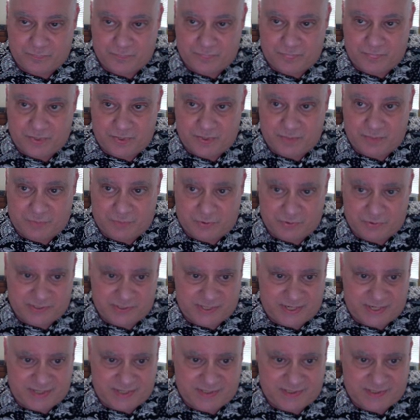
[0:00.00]
in most
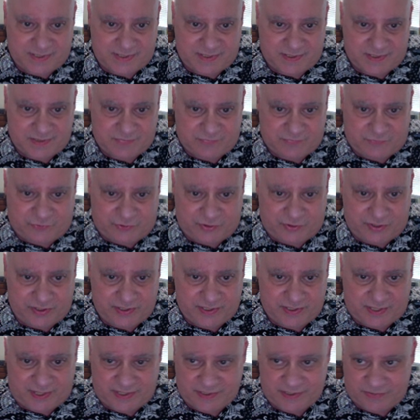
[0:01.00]
cases for these
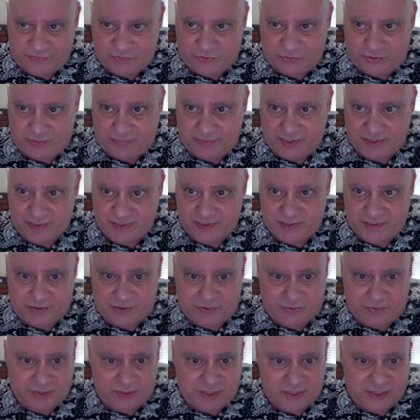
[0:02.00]
kinds of treatments.
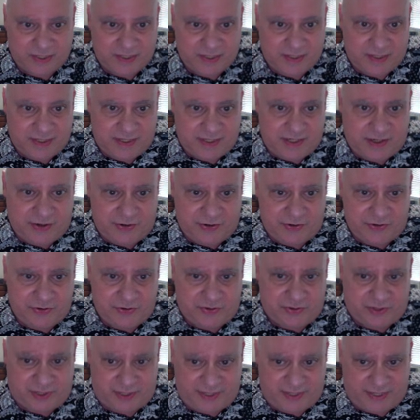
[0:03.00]
So here you
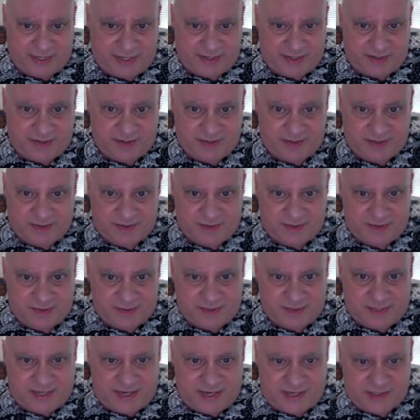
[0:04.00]
can get
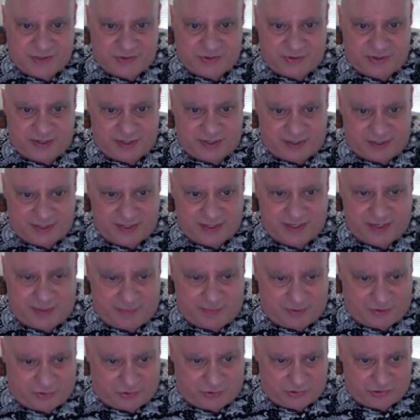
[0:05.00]
cancer-killing
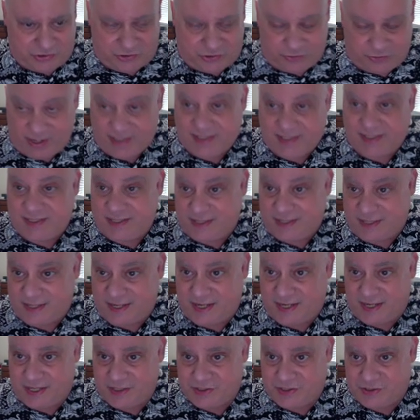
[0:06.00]
chemicals directly to the
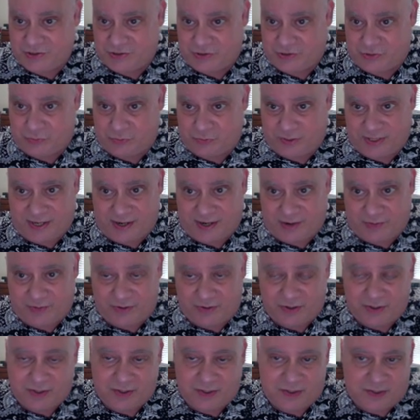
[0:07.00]
cancer without
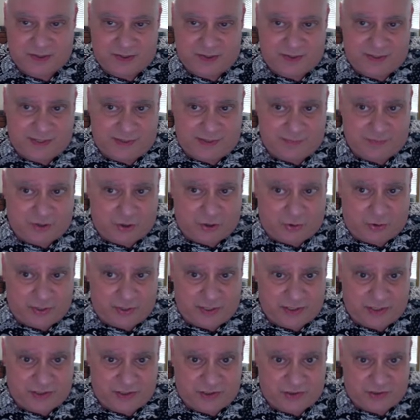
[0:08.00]
them
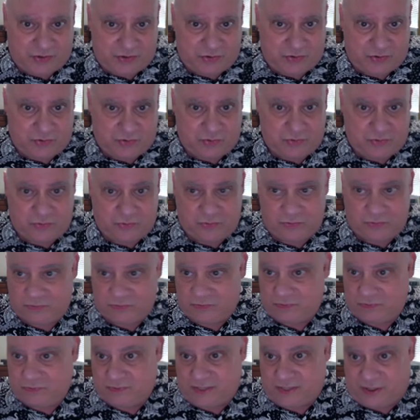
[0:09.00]
going to
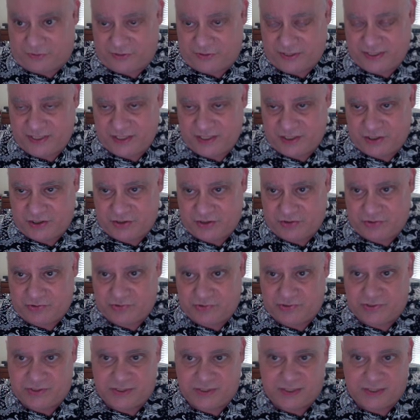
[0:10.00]
healthy
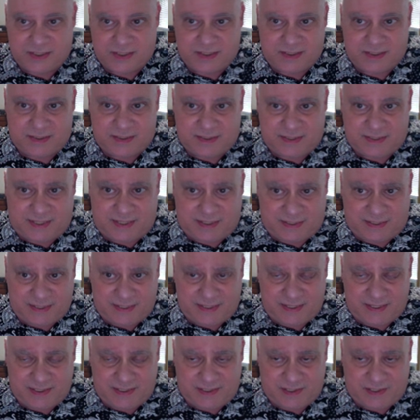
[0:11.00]
tissues and
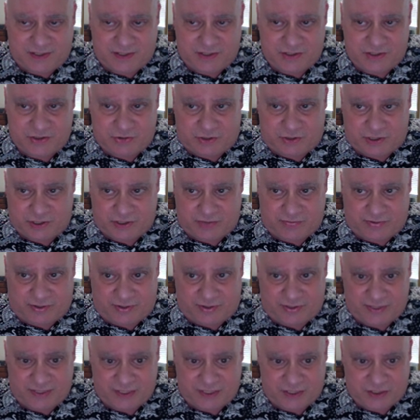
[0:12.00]
leading to the destruction of
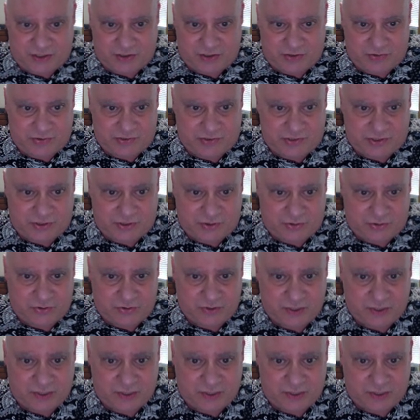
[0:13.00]
healthy tissues. So